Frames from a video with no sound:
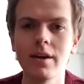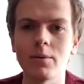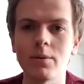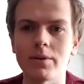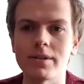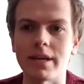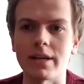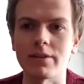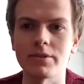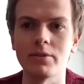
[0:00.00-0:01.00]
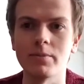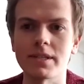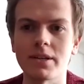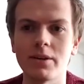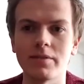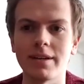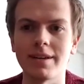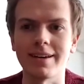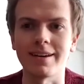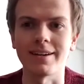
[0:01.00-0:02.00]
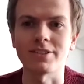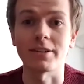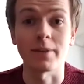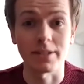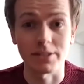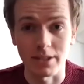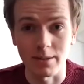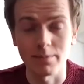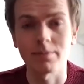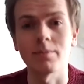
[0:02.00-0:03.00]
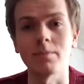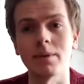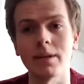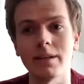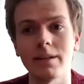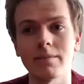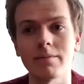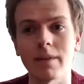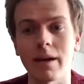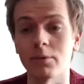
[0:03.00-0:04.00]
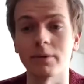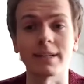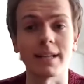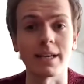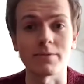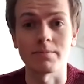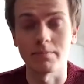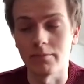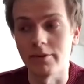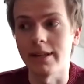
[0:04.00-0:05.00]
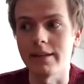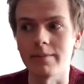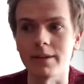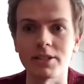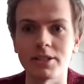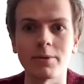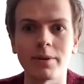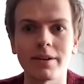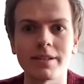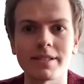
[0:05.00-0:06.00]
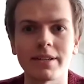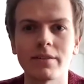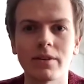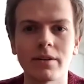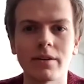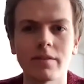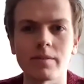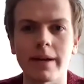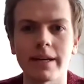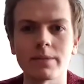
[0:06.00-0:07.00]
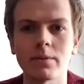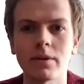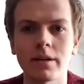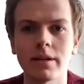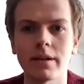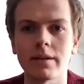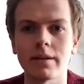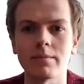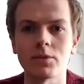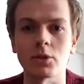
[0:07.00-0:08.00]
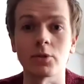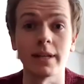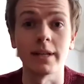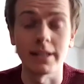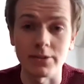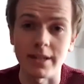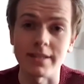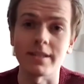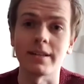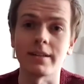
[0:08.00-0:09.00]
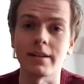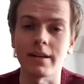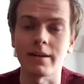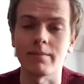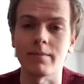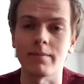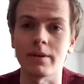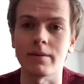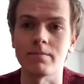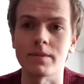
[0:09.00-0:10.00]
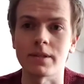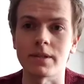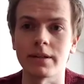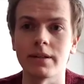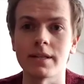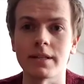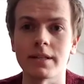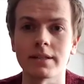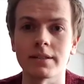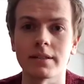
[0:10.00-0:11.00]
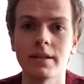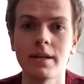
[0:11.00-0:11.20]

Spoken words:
when I was in secondary school, Ms. Coveney. She had a great job. Everyone in the class really achieved quite a high standard of Spanish, but I took a real interest in it. I started listening to